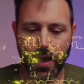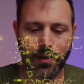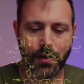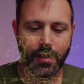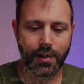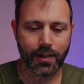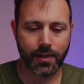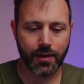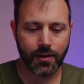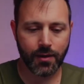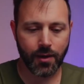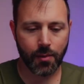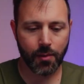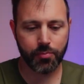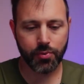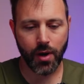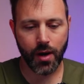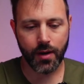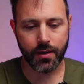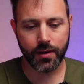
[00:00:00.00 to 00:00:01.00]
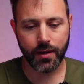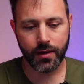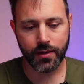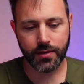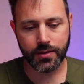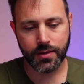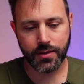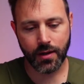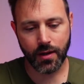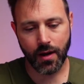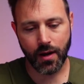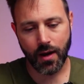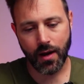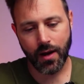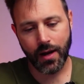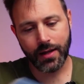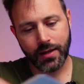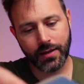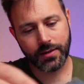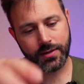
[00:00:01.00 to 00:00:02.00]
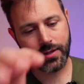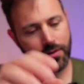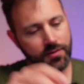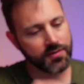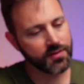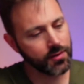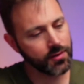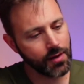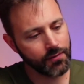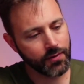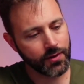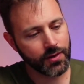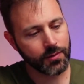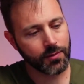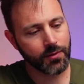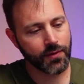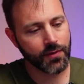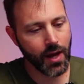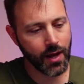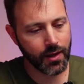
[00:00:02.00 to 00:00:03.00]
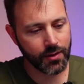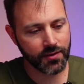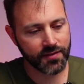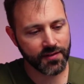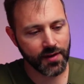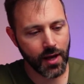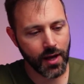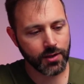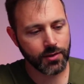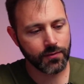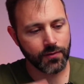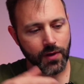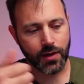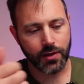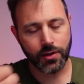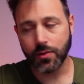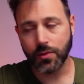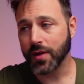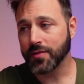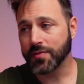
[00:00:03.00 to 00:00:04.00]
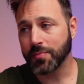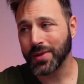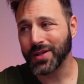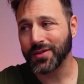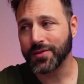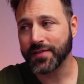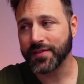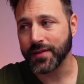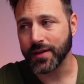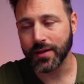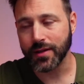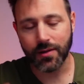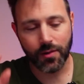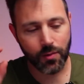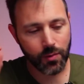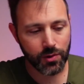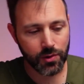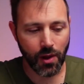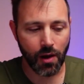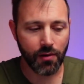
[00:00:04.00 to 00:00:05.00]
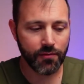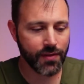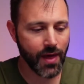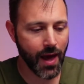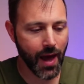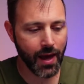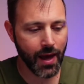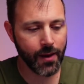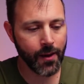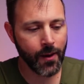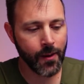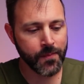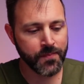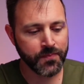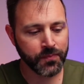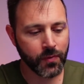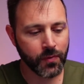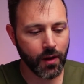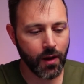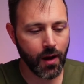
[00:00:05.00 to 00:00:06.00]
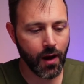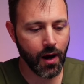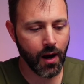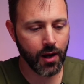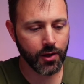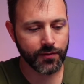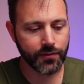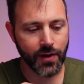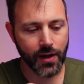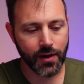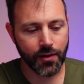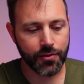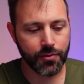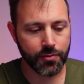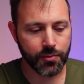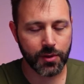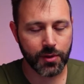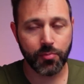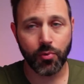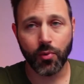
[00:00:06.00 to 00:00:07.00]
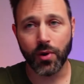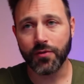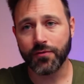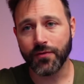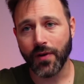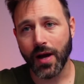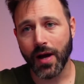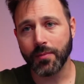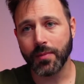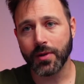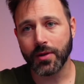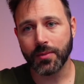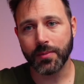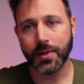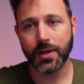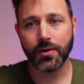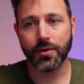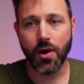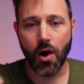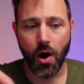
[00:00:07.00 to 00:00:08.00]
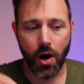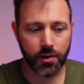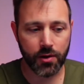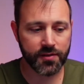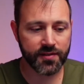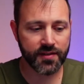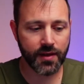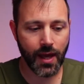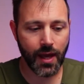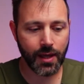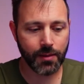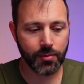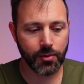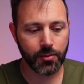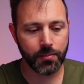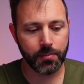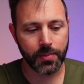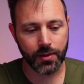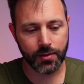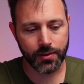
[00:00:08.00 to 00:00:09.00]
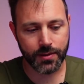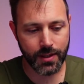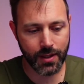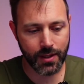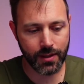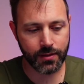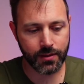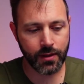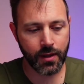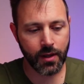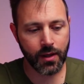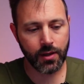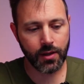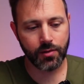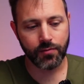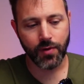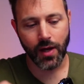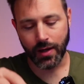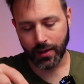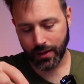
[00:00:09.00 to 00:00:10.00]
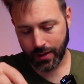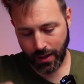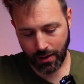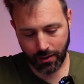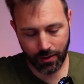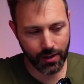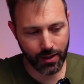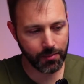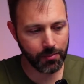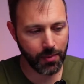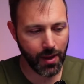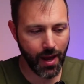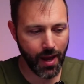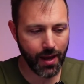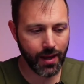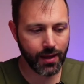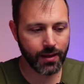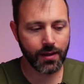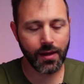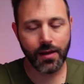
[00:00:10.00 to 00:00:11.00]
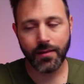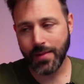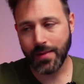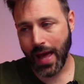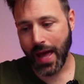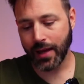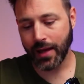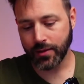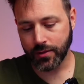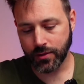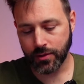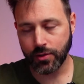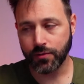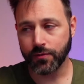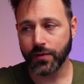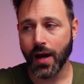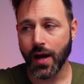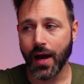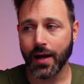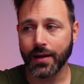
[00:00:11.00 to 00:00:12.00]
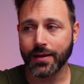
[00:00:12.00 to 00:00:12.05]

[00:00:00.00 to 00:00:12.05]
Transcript: in a product. And it tells you everything we've got inside. You've got a USB-C, love that. You've got a 3.5 millimeter aux cable built in. You've got a carrying bag, and you've got